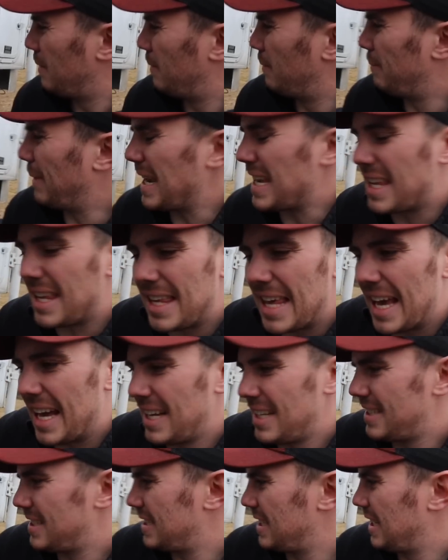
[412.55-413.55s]
My
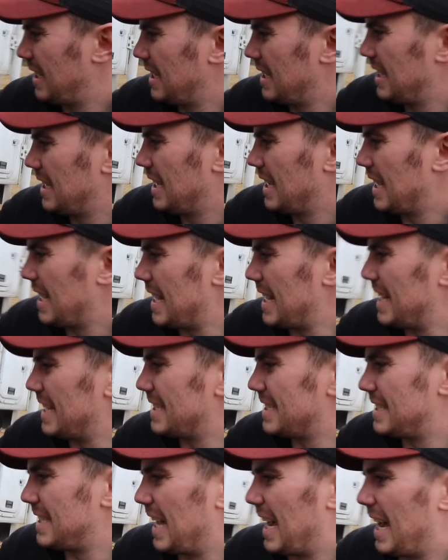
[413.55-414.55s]
guess
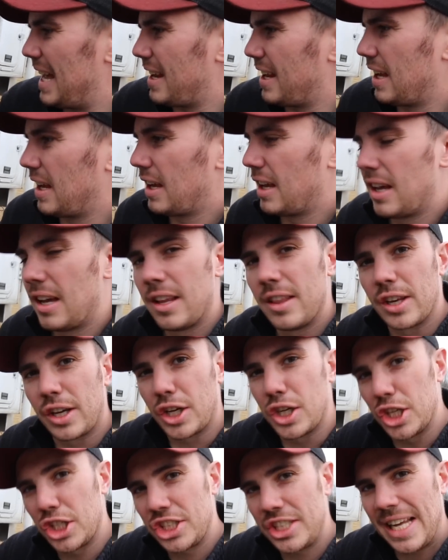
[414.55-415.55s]
is that the
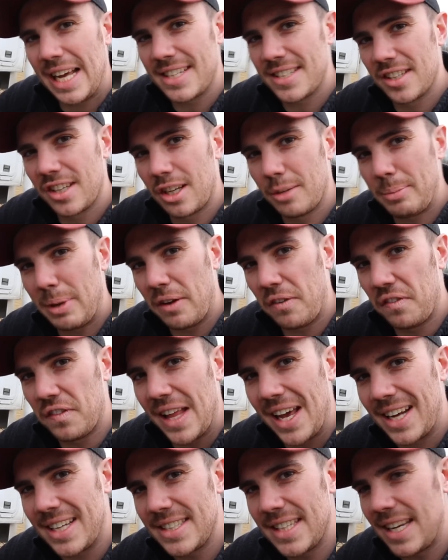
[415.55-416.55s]
cushion has a little bit of
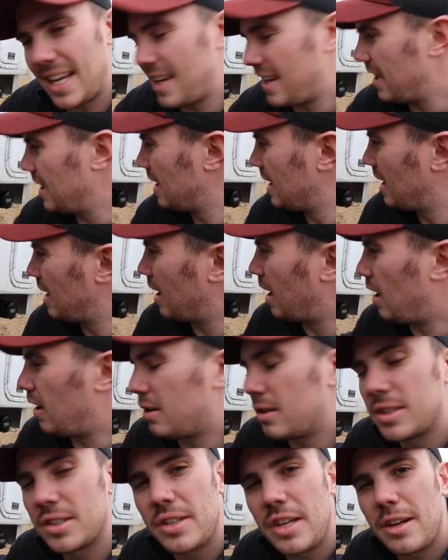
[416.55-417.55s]
flex in it,
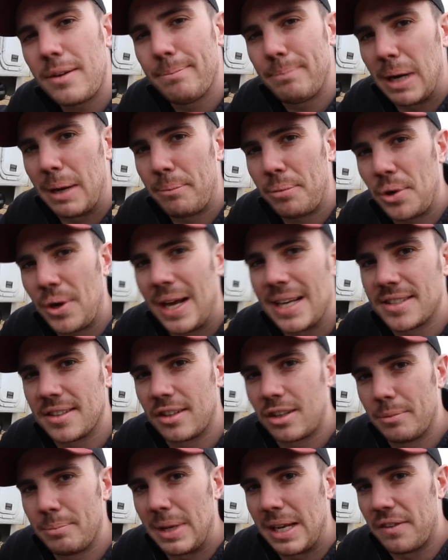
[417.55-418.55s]
also your bumper has a
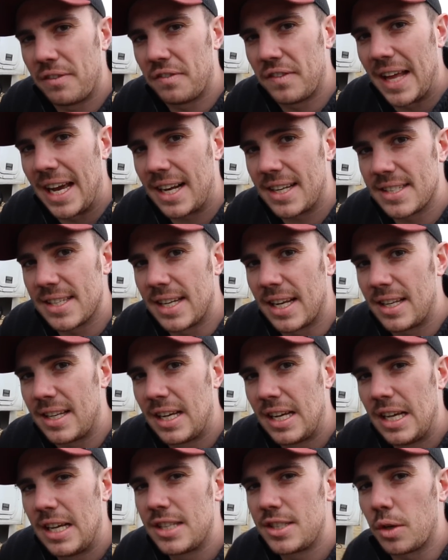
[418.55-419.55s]
little bit of flex in it.
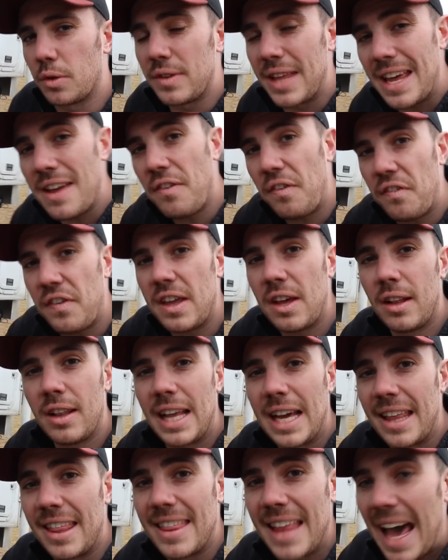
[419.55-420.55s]
So they feel
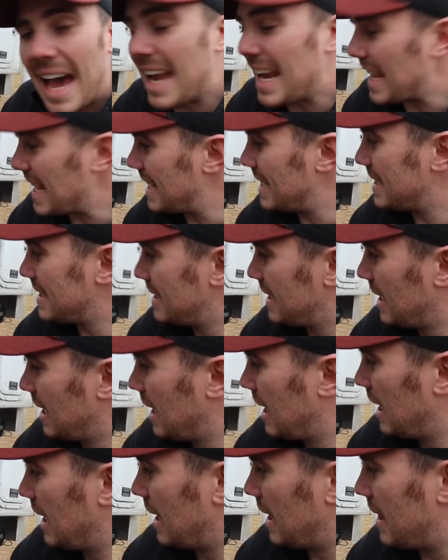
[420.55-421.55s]
like that is
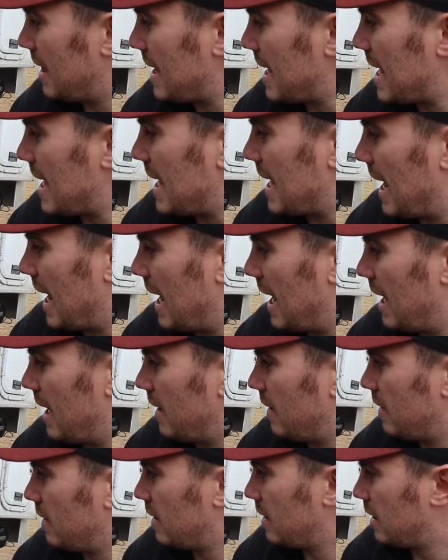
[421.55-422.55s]

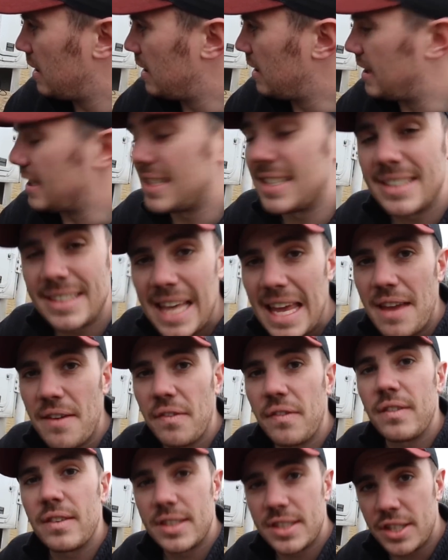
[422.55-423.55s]
the
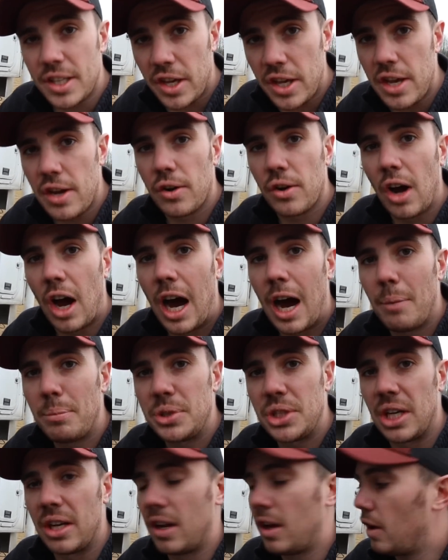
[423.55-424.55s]
safe, secure
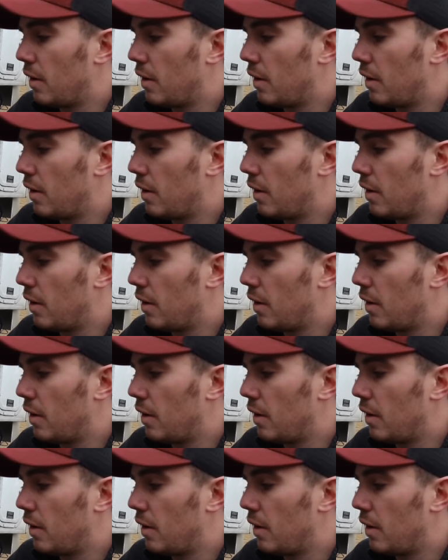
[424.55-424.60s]
option